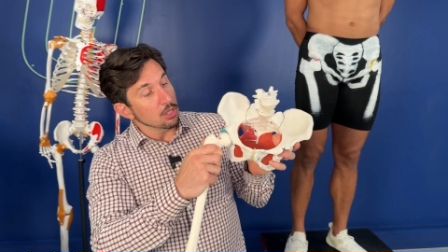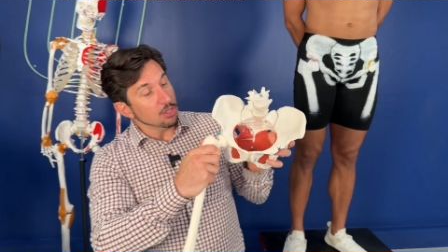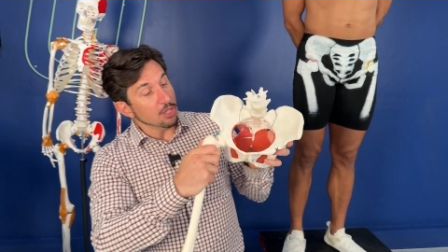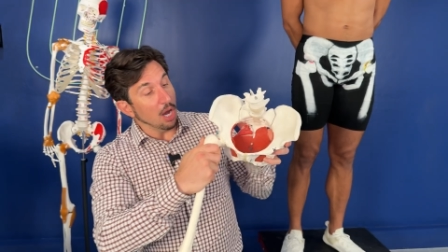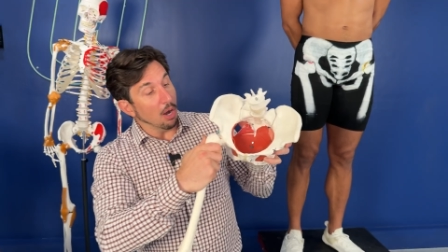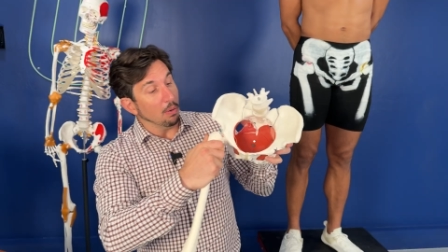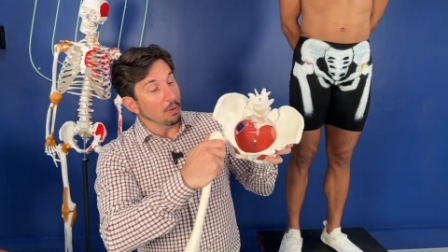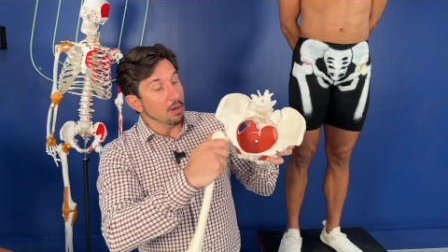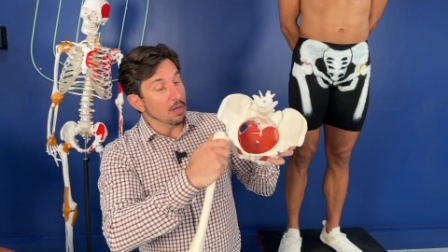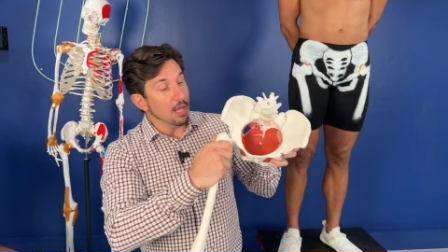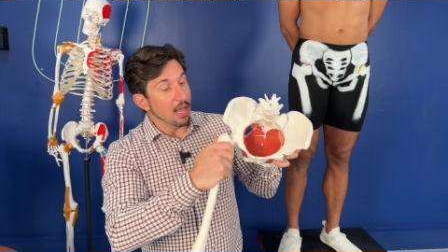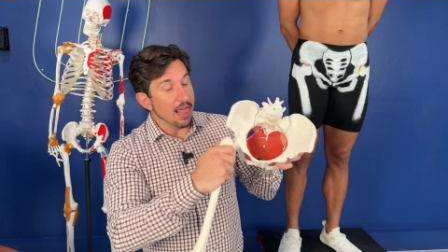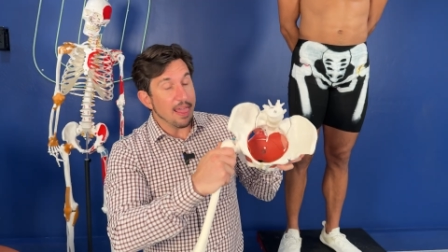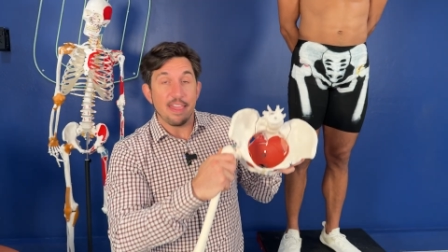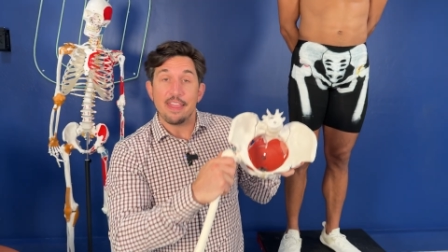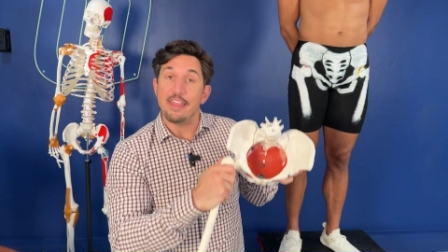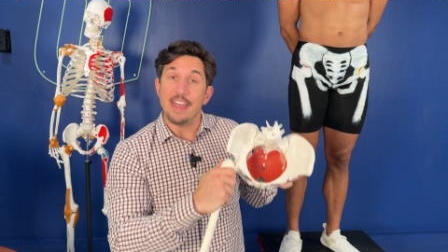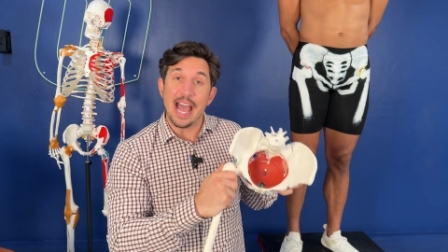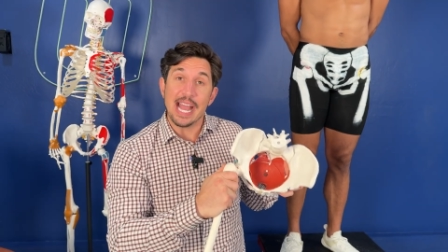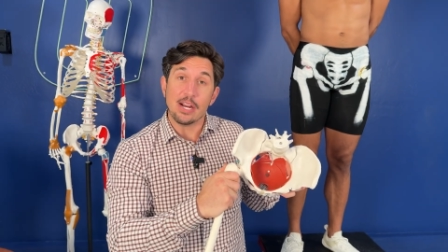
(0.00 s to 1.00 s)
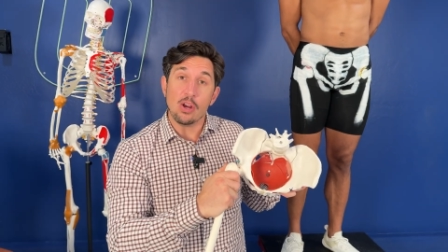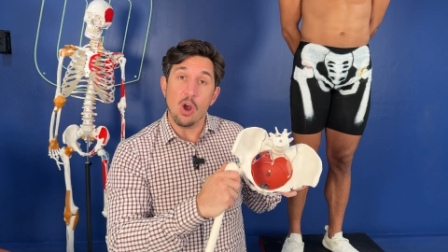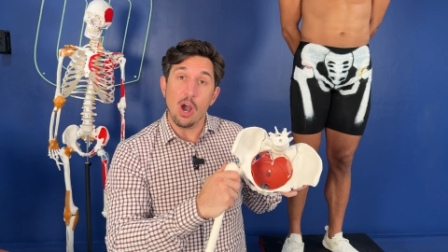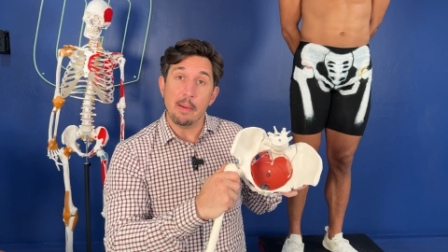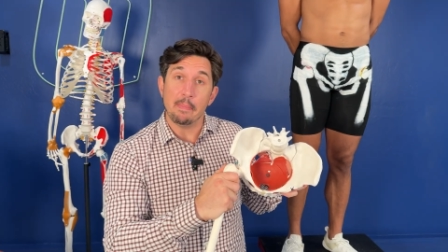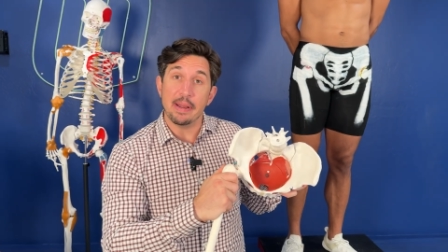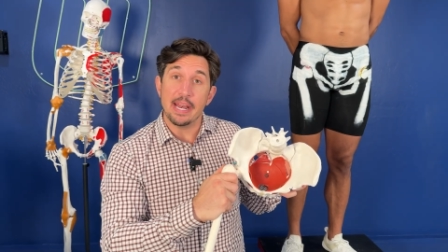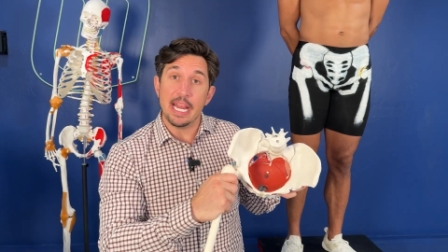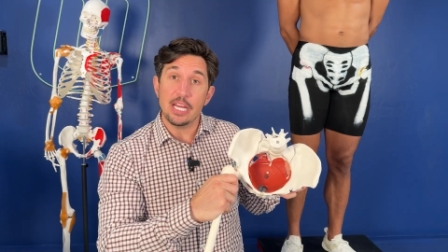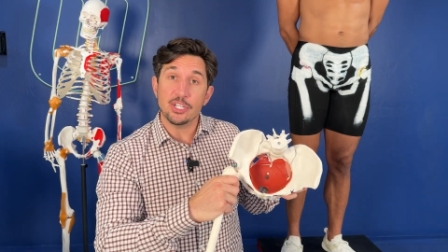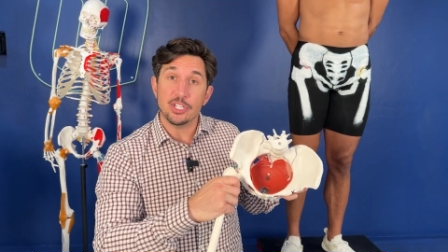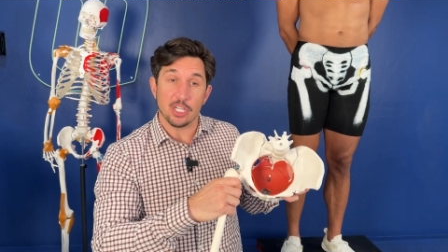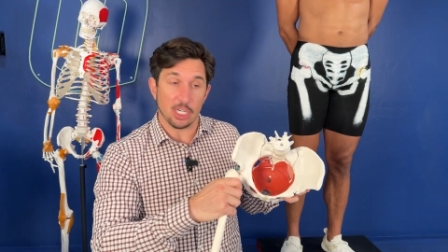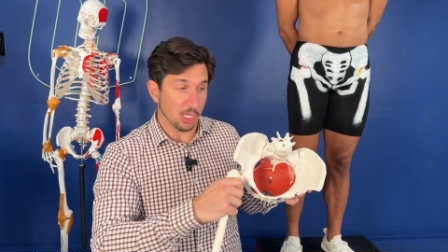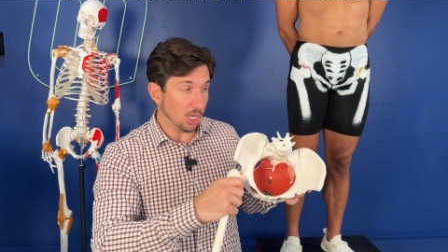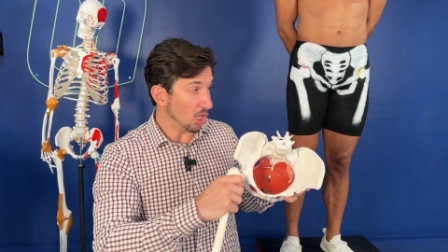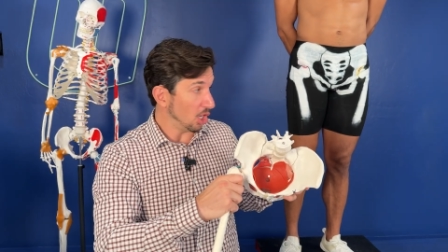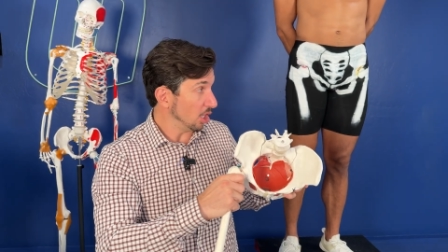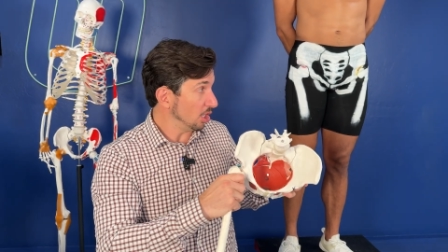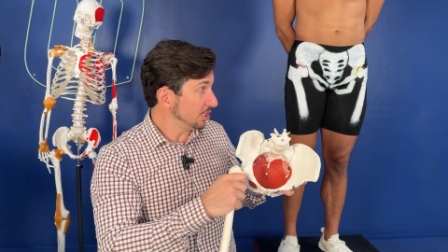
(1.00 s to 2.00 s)
So that combination
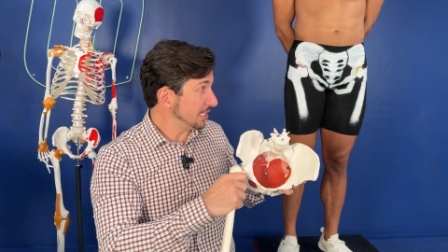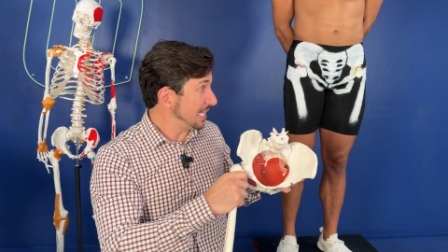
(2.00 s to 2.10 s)
occurs,